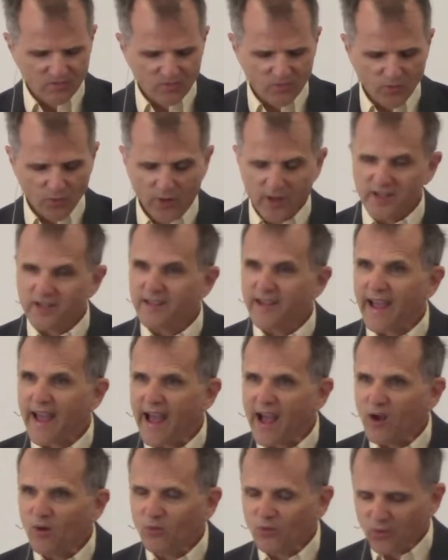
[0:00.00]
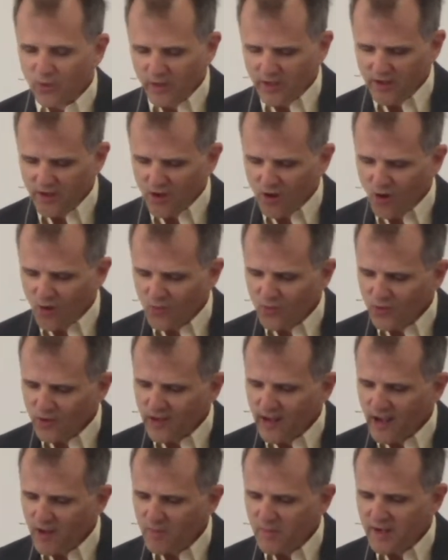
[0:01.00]
for encountering and
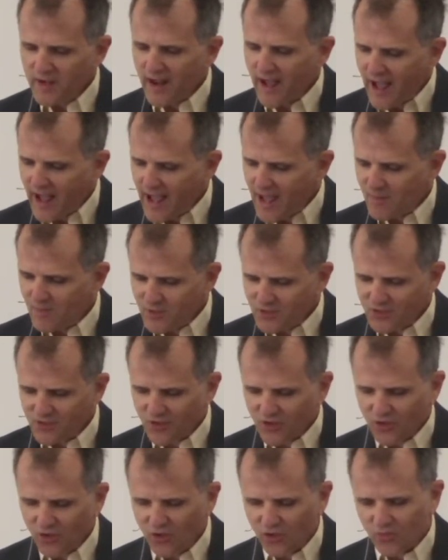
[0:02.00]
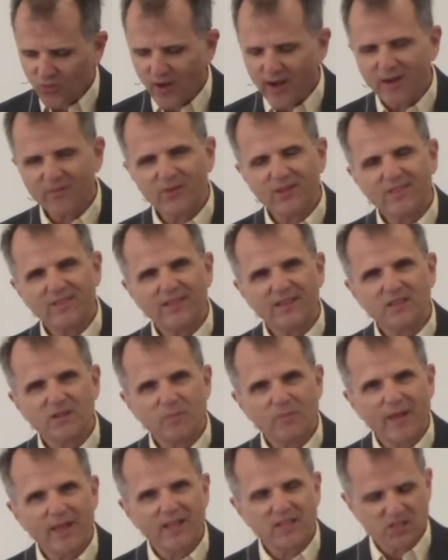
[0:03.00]
overcoming obstacles where everything
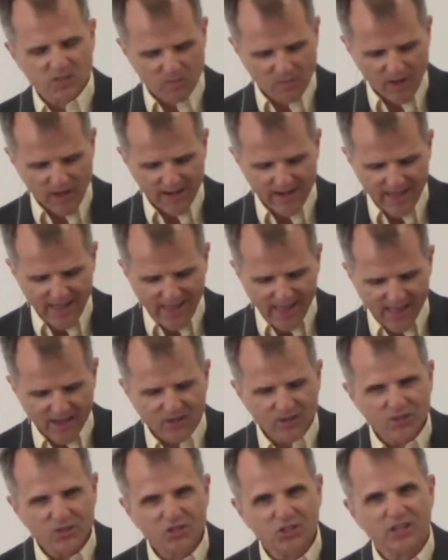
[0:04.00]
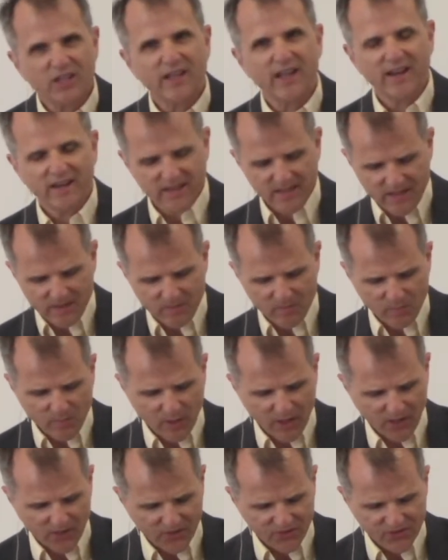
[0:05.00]
depends upon energy and
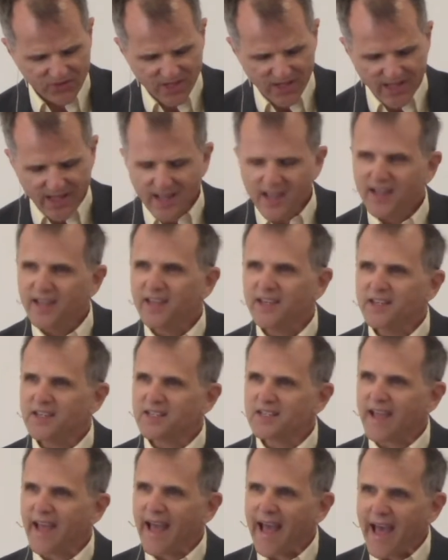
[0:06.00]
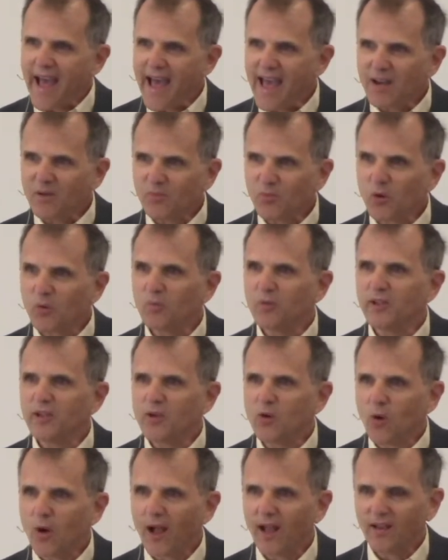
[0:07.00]
impulse, he is admirably
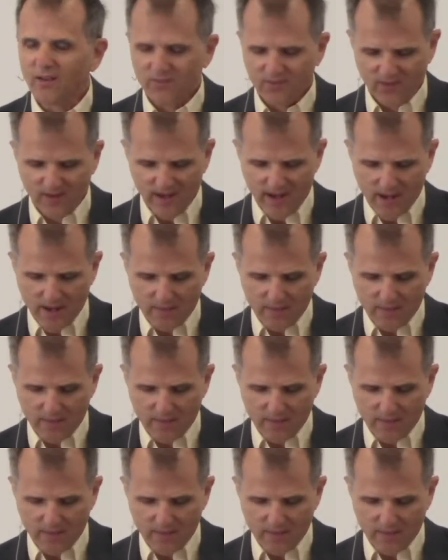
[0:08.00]
qualified.